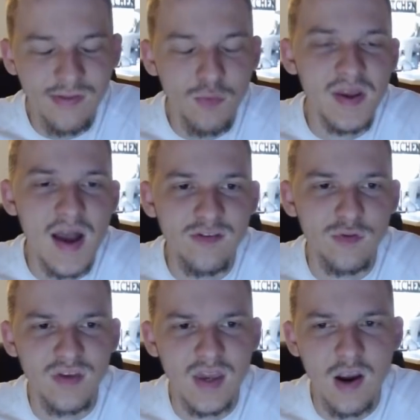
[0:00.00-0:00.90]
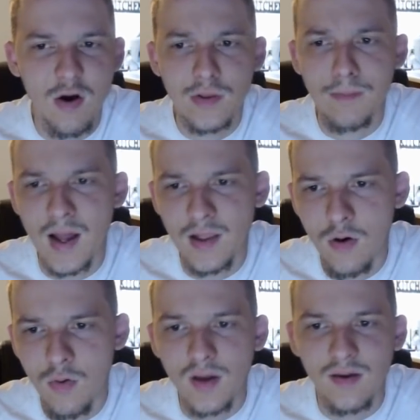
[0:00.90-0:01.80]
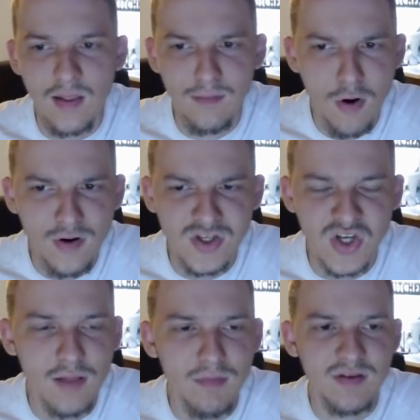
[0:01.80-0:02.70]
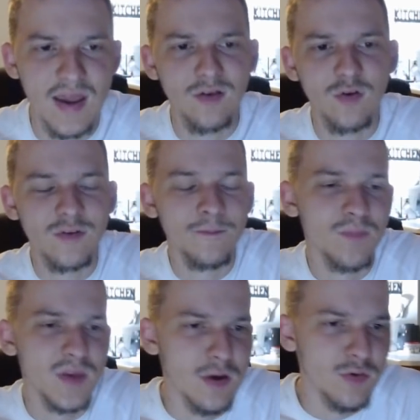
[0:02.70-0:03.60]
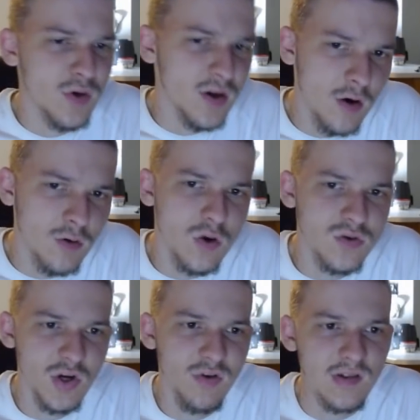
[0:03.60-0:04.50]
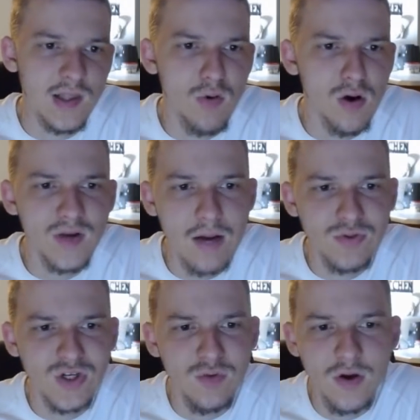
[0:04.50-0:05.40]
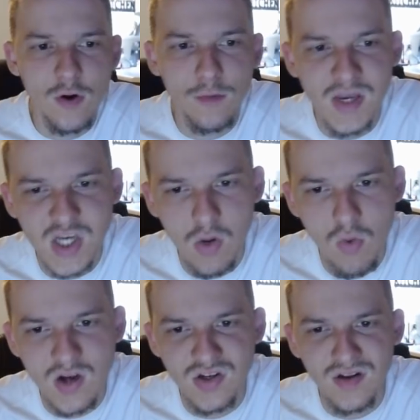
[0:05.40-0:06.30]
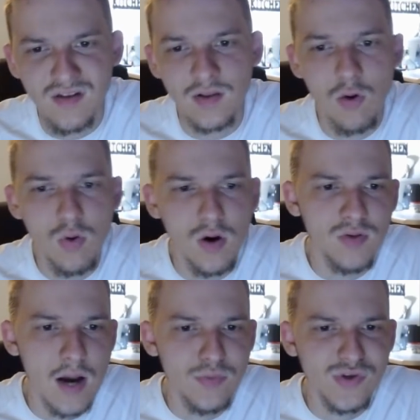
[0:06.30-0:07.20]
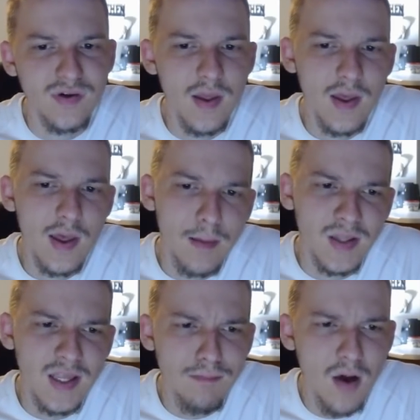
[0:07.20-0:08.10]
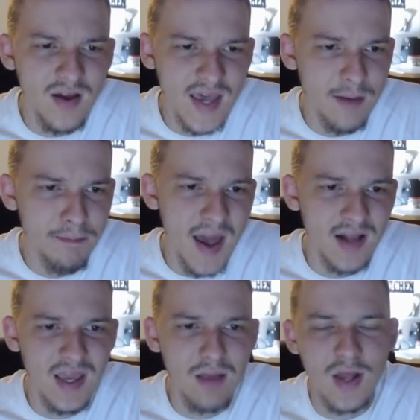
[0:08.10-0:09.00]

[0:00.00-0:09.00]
three guys you see here: Lamelo, Caleb Martin, and Jalen McDaniels. You know, you could go to Rozier as a lower owned option. You could go to PJ Washington as a lower owned option. Malik Monk had a bad game